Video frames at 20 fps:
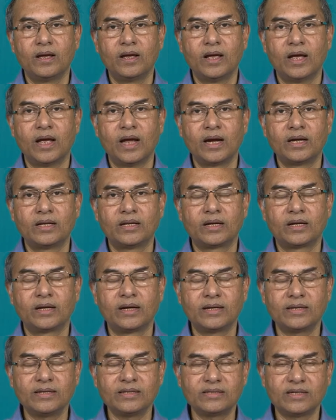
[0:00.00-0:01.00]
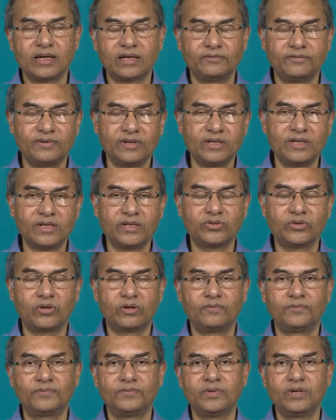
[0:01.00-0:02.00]
And the greatest advantage
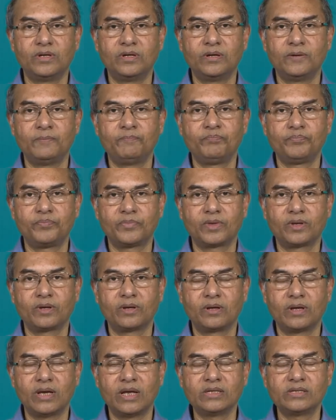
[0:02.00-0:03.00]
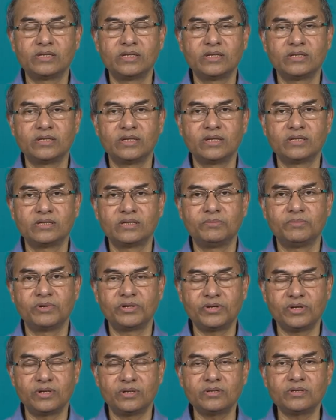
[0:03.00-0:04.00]
of the uh, NCCNC
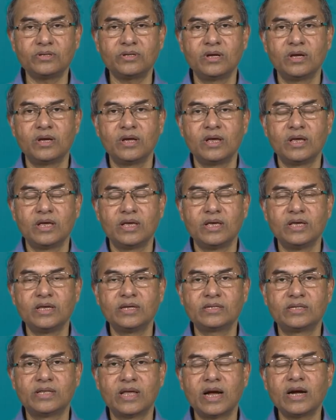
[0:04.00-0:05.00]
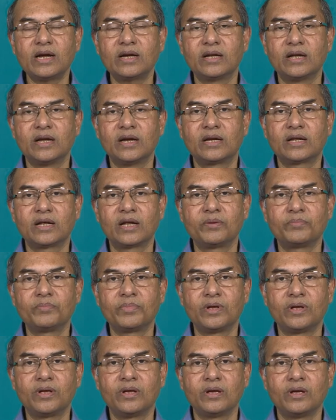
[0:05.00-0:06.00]
machines is that it can
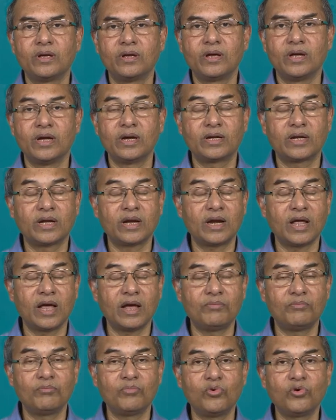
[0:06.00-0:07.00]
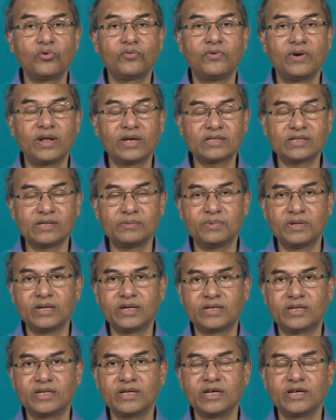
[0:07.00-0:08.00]
be it can have more
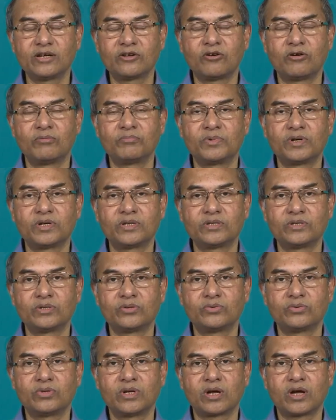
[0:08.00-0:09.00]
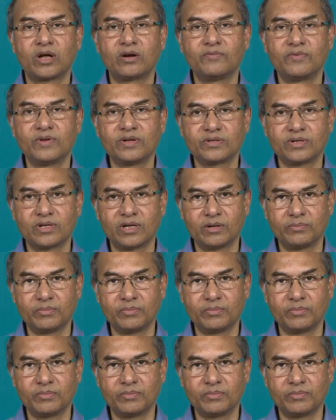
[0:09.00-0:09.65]
flexibility in comparison to the conventional